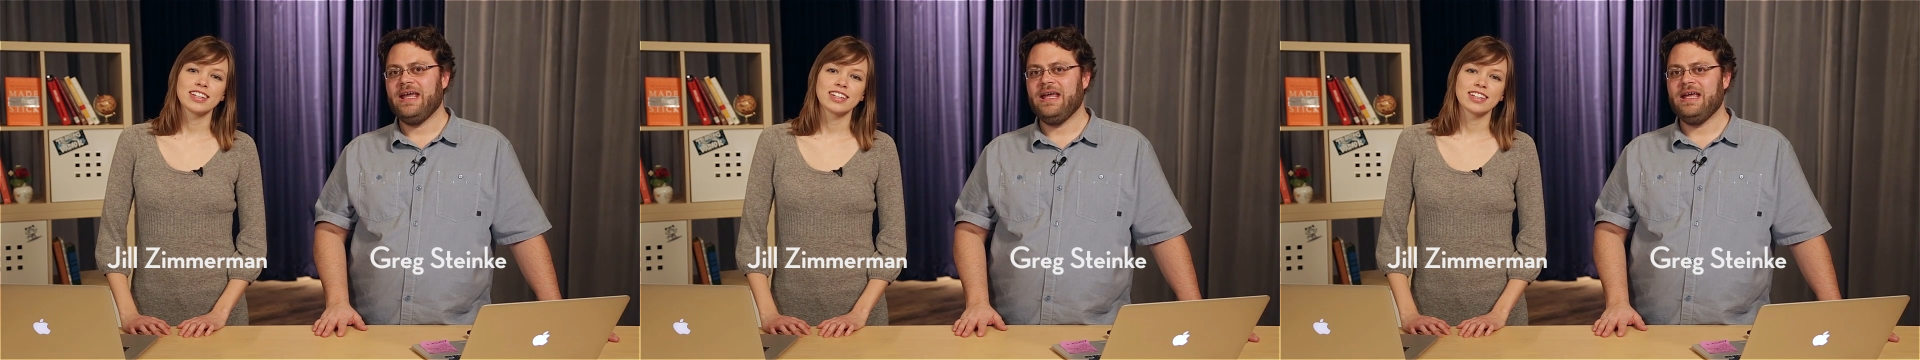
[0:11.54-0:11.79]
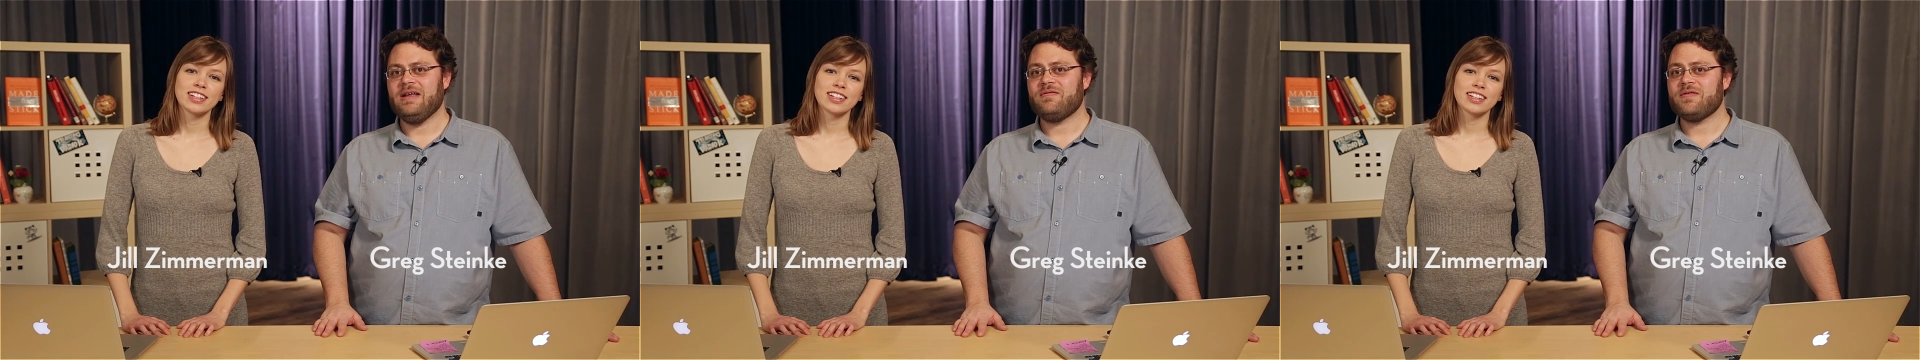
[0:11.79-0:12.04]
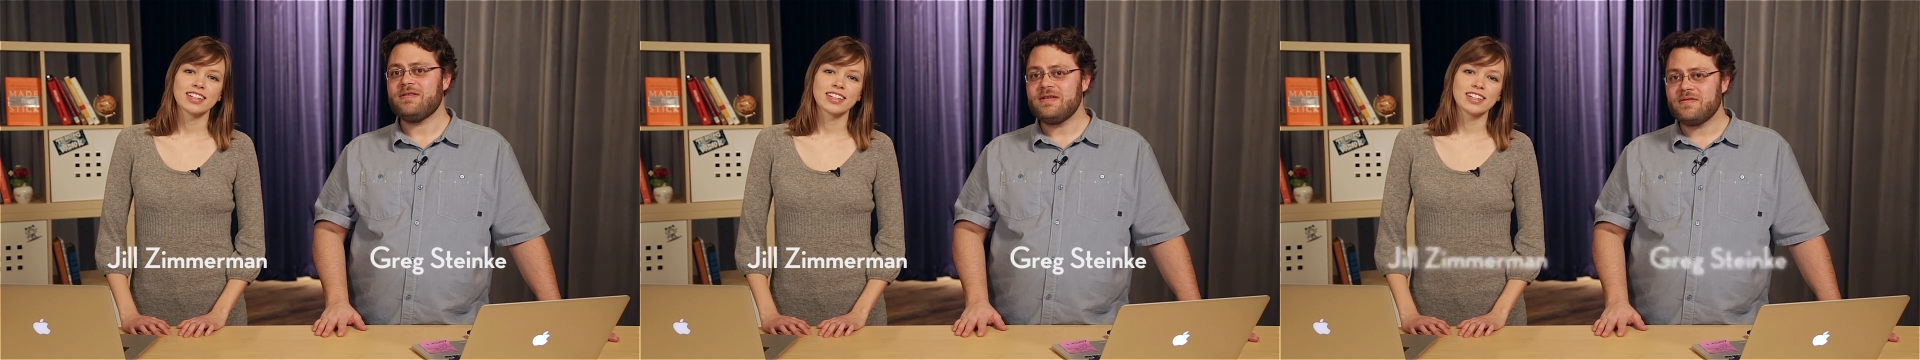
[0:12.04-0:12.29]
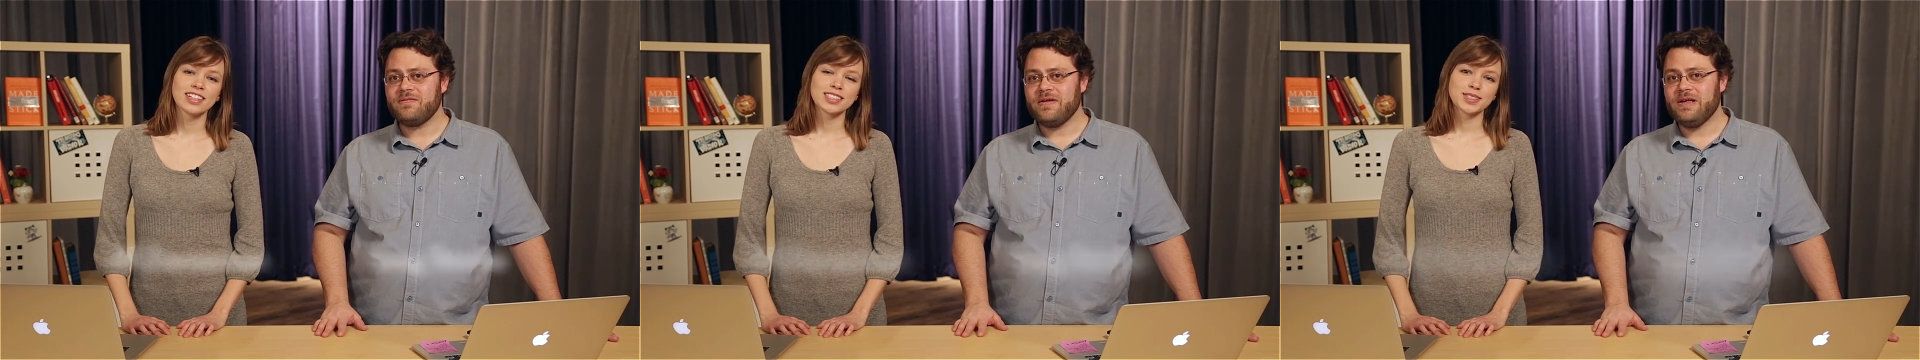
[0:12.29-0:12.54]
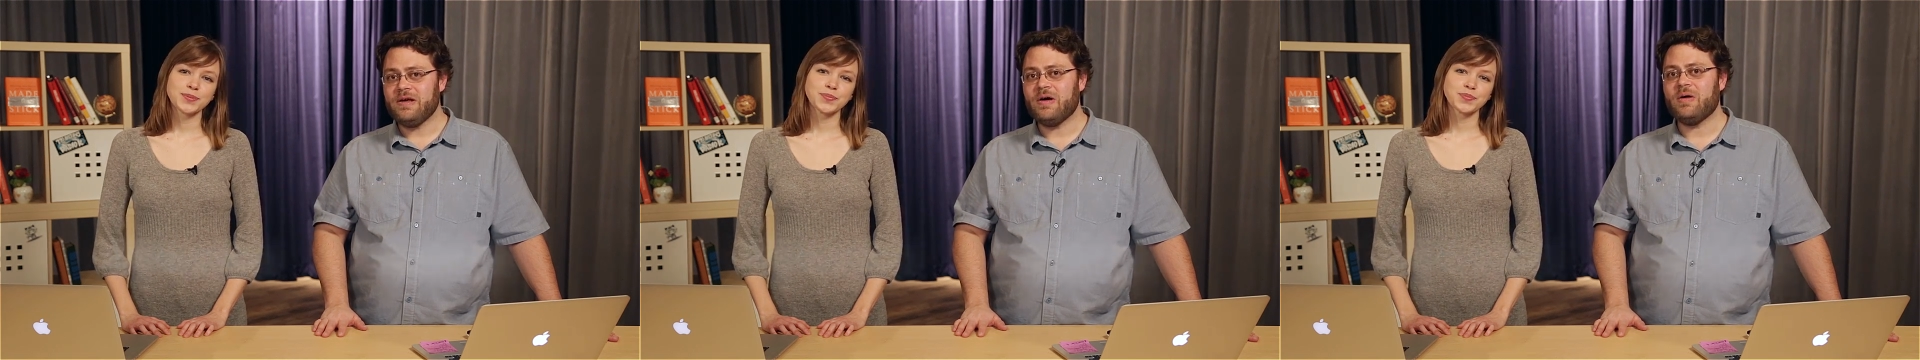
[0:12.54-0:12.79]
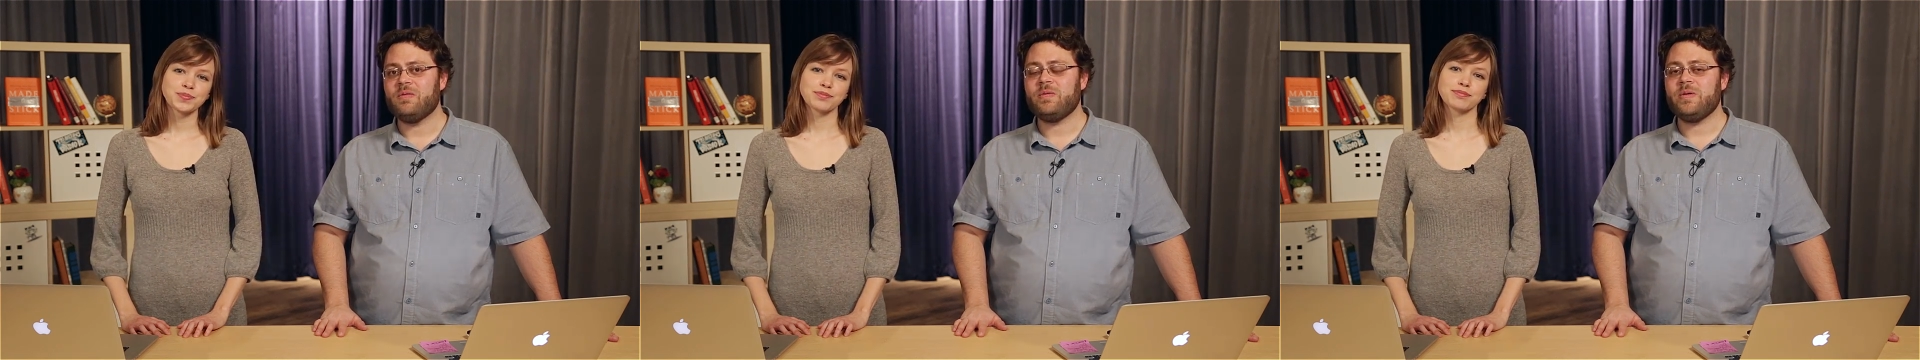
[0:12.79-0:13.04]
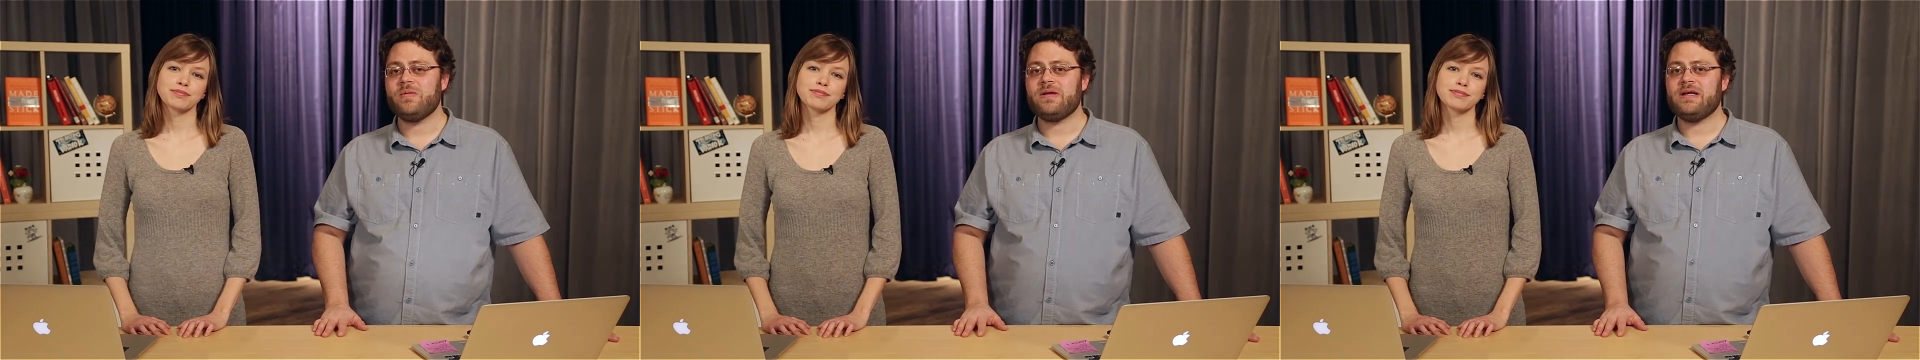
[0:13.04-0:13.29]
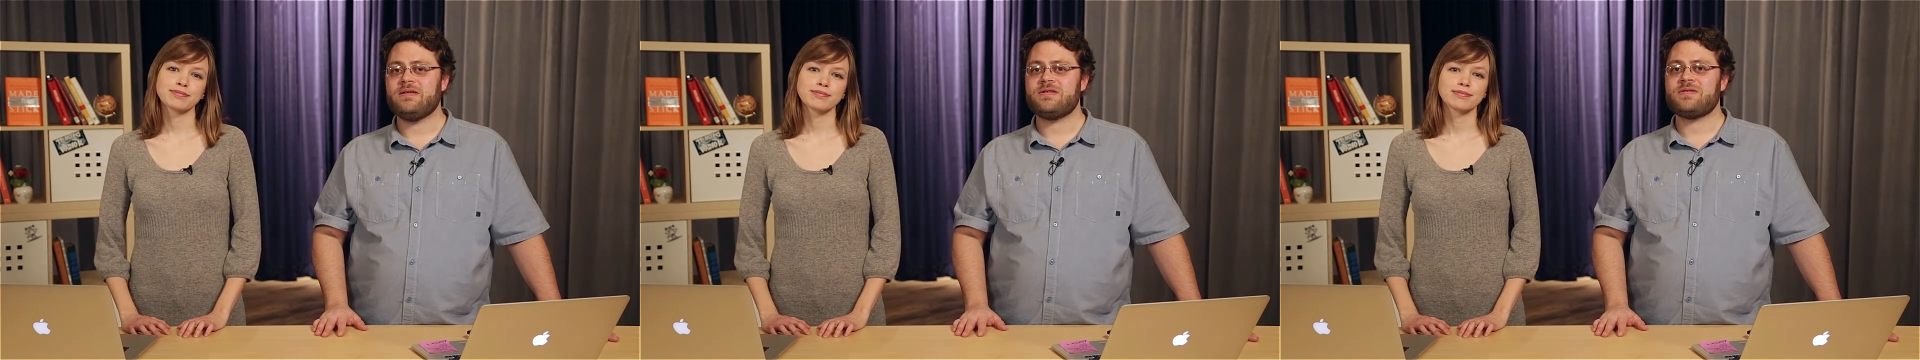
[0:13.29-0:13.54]
Speaker 1: And for this video, we would
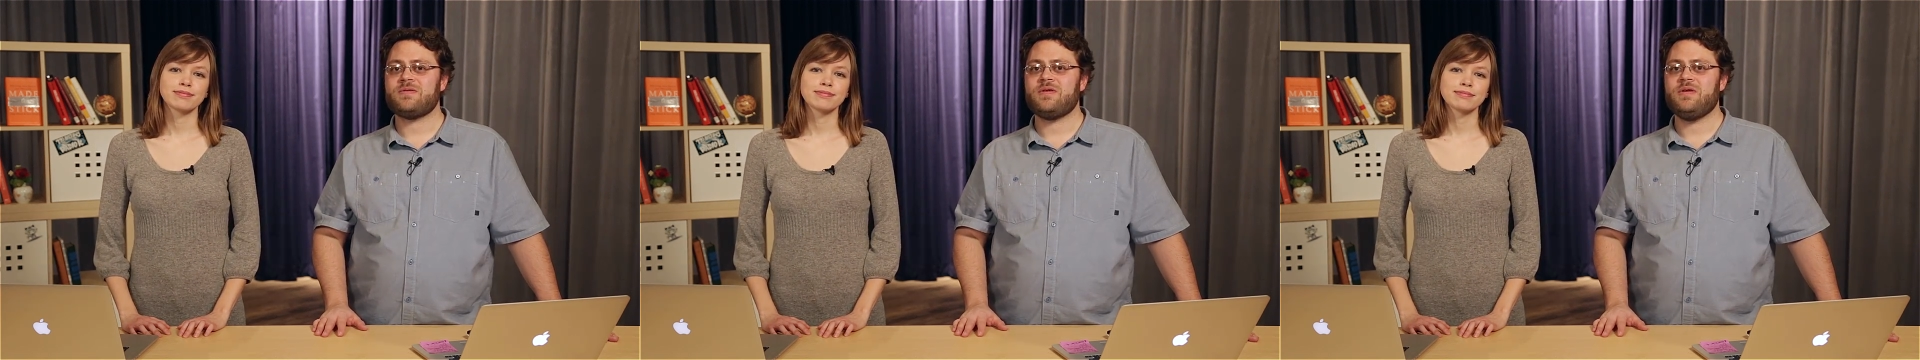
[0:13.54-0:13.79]
like to show